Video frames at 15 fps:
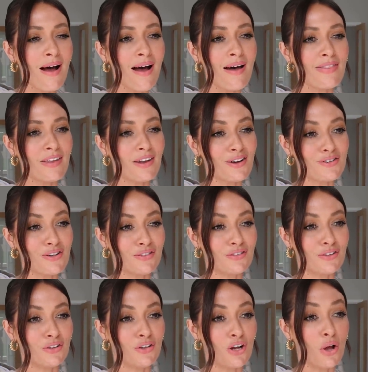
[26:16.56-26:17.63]
and then I
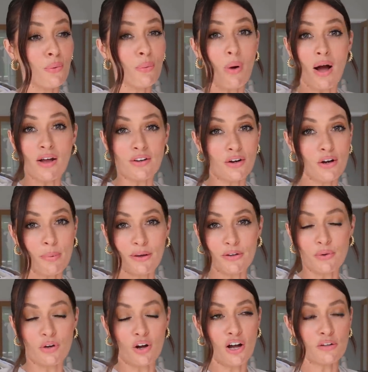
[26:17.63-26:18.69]
just, you know, I don't know about
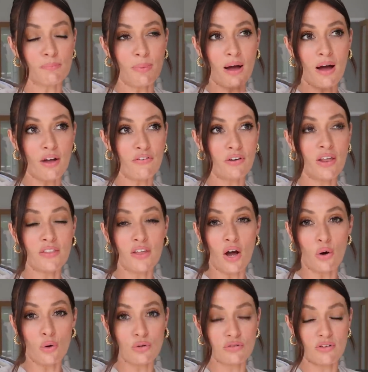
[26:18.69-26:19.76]
you guys, but I feel like the
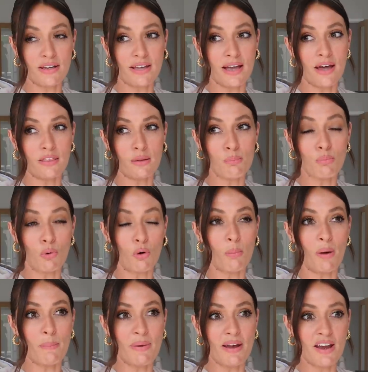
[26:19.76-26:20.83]
older I get, the more
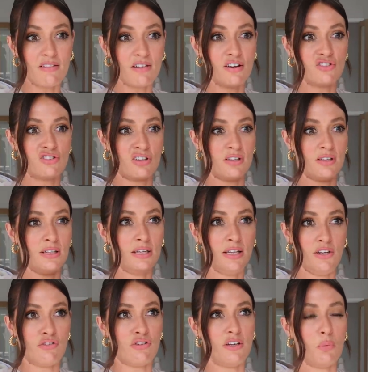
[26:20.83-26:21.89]
my period just
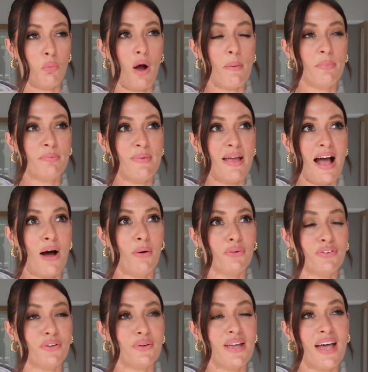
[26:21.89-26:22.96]
literally wipes me
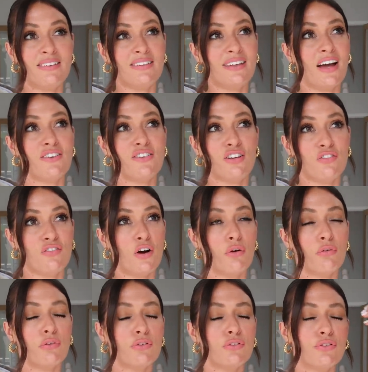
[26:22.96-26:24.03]
out. So yesterday I just
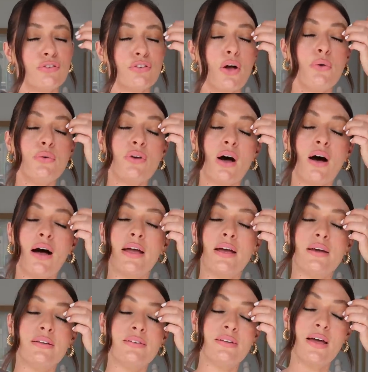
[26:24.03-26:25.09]
felt so
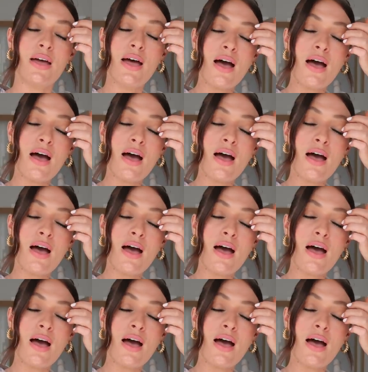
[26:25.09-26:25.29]
tired.